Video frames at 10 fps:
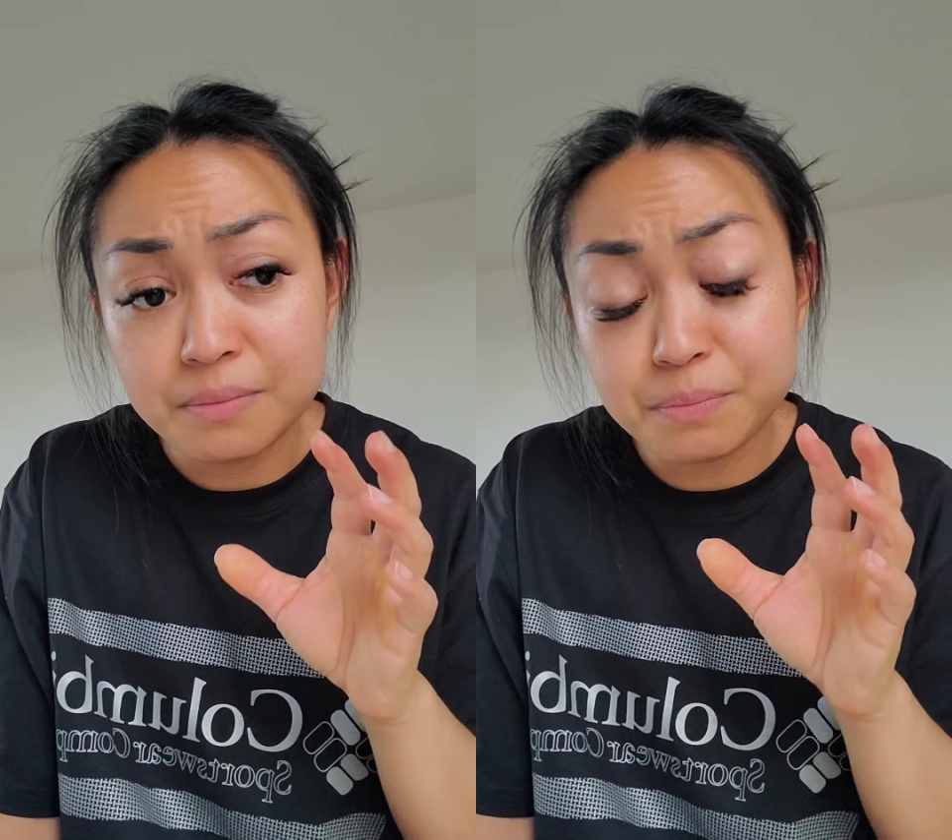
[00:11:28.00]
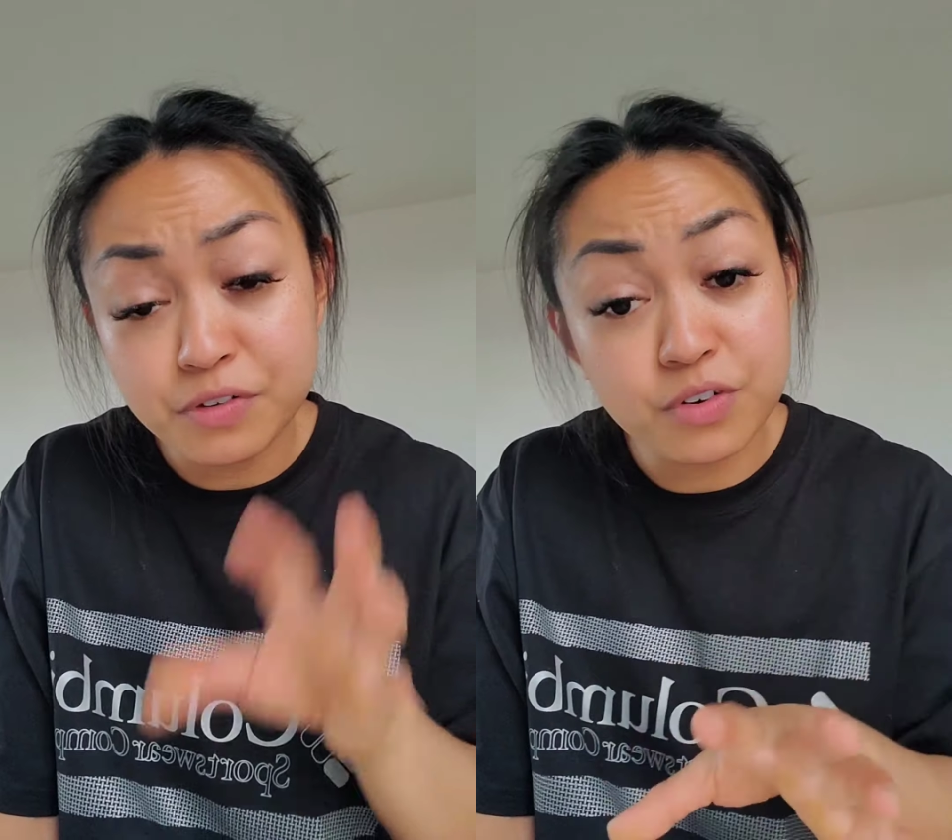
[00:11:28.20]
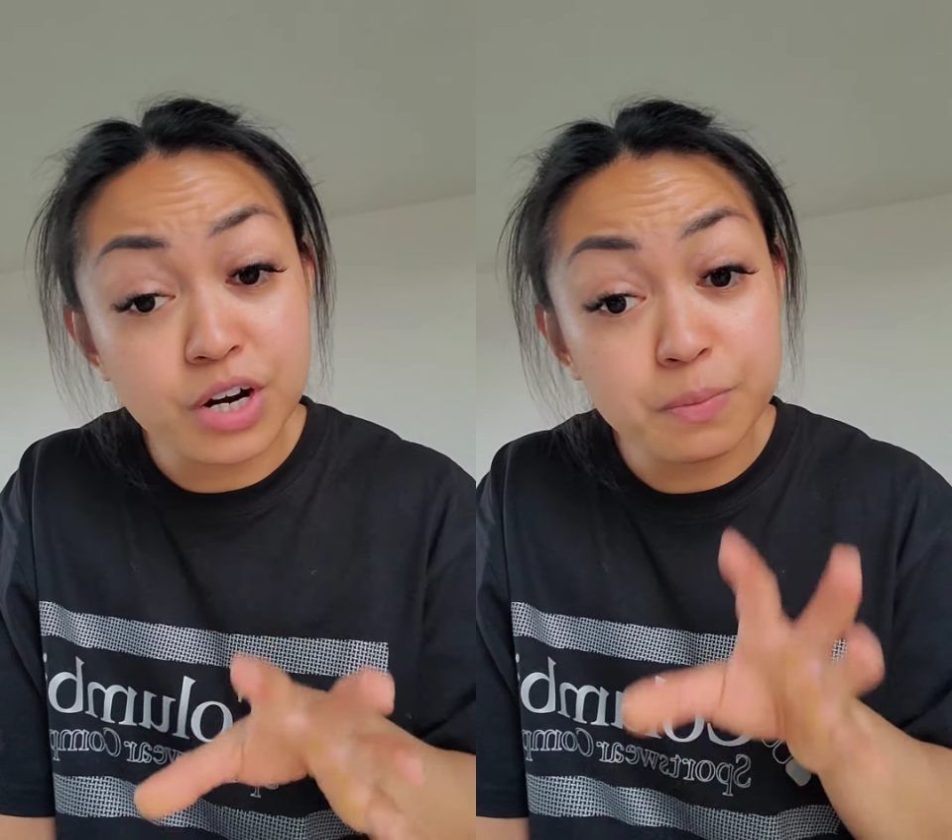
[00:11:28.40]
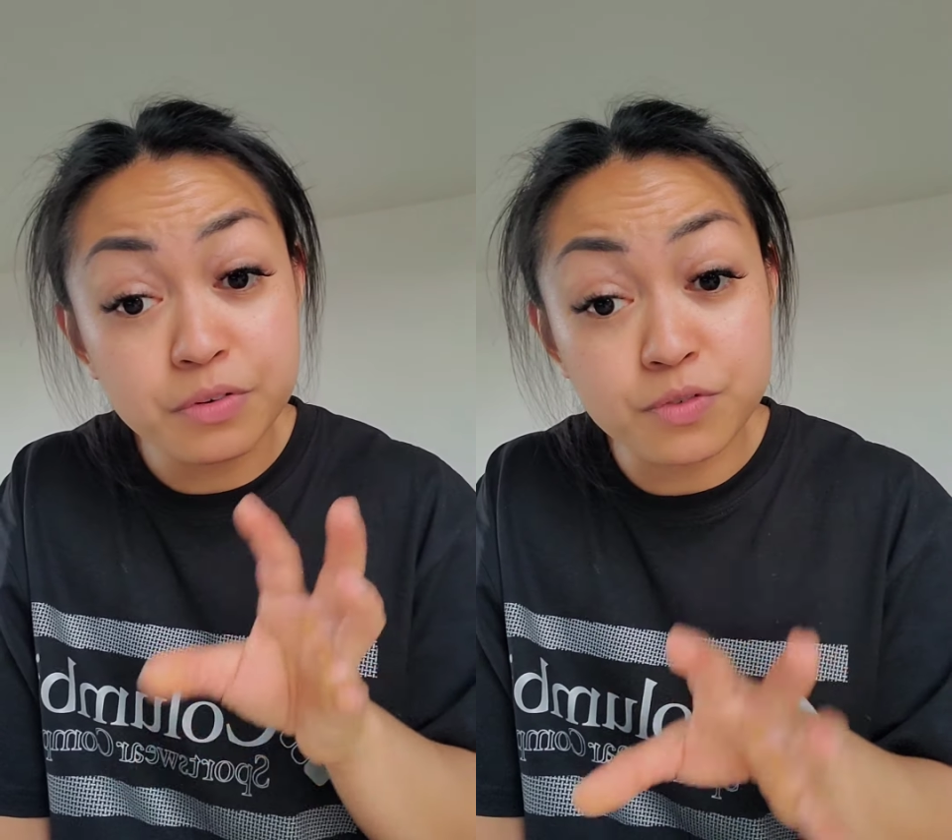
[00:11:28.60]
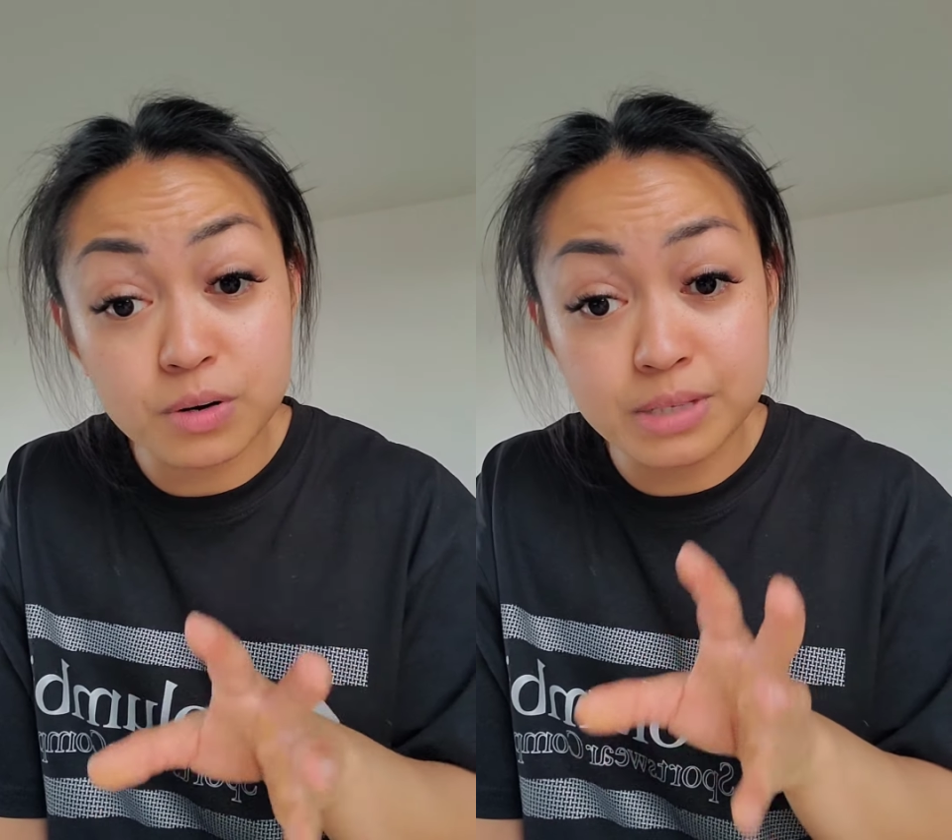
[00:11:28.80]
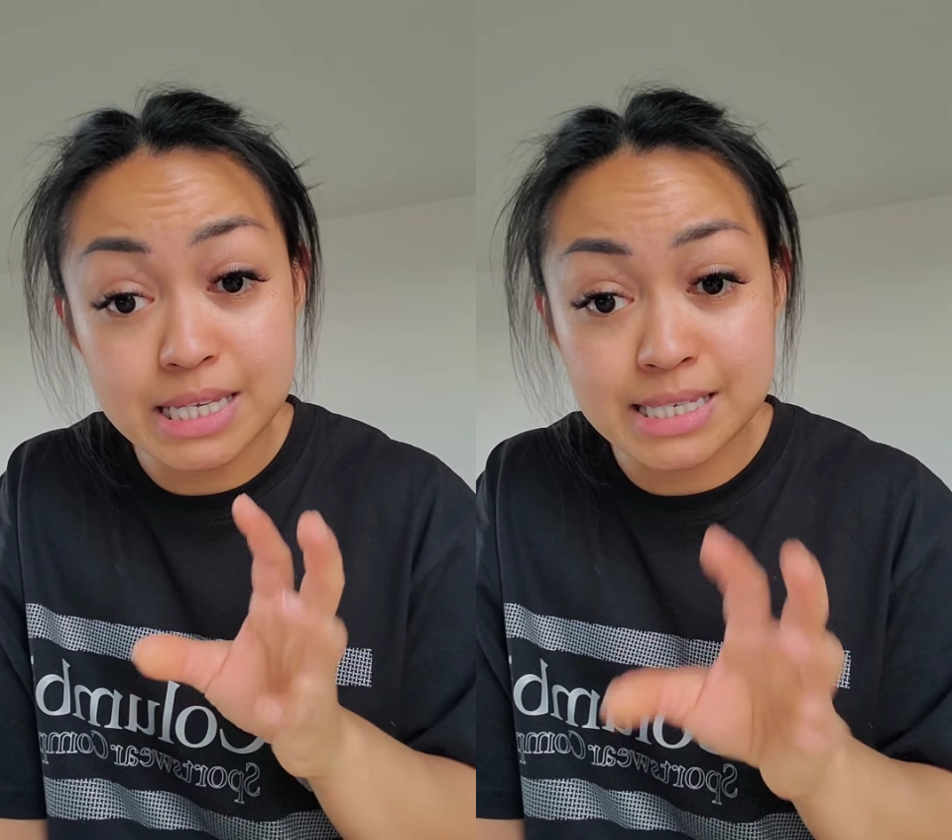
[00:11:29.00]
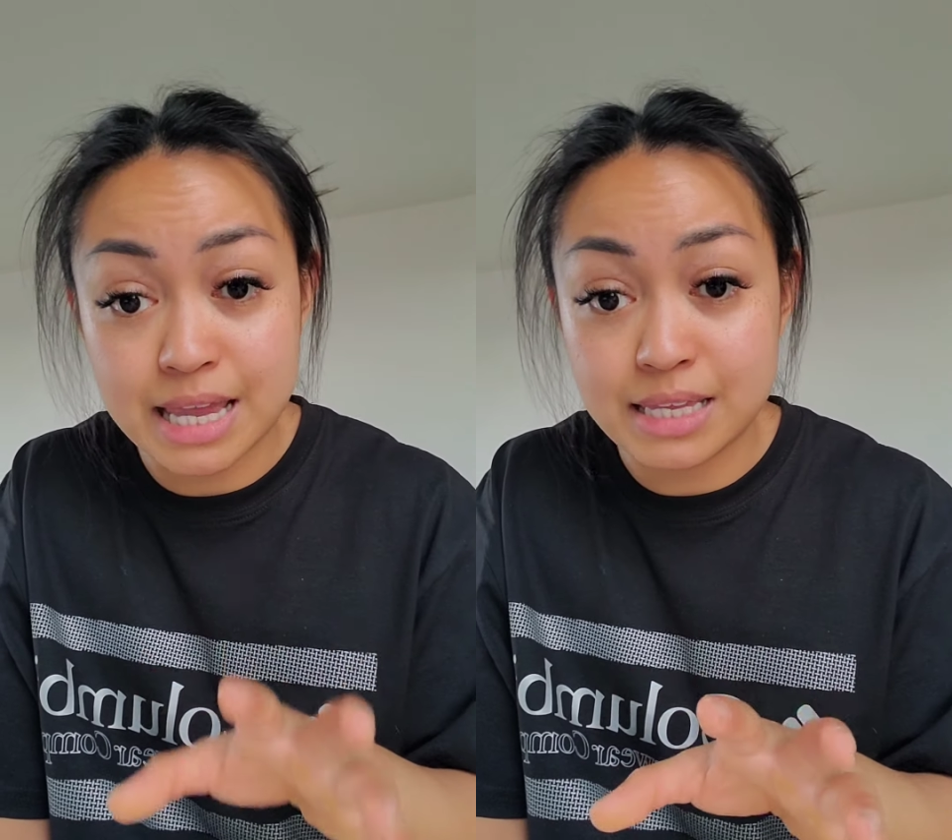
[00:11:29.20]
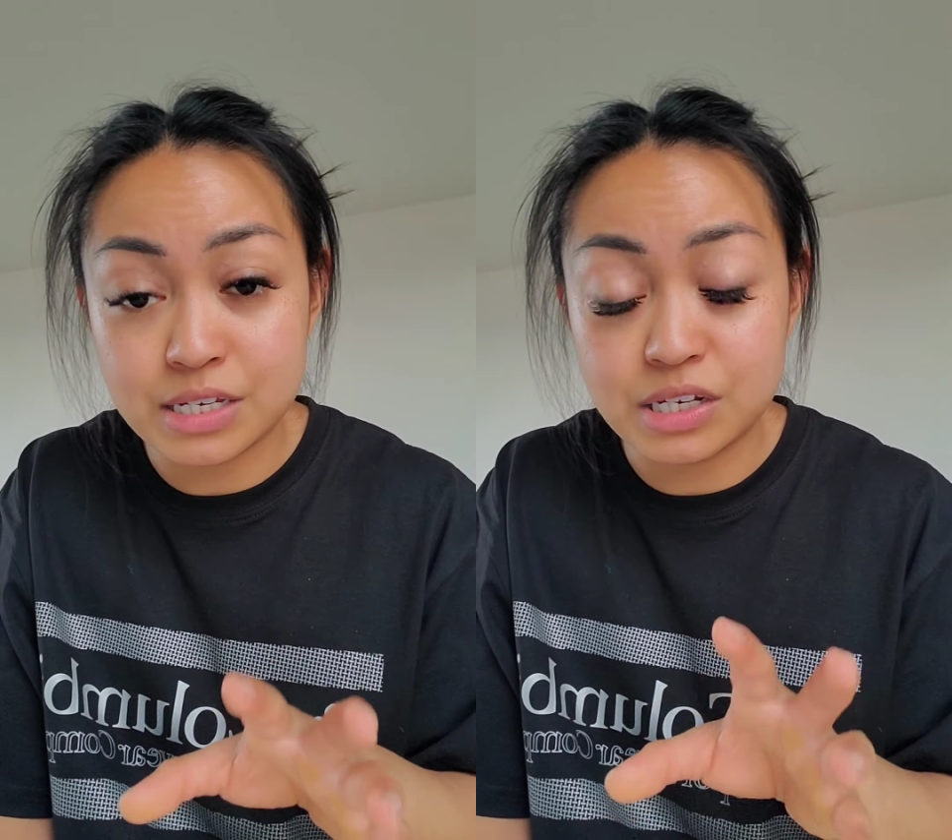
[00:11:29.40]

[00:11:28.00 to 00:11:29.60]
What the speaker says: before you perform this test,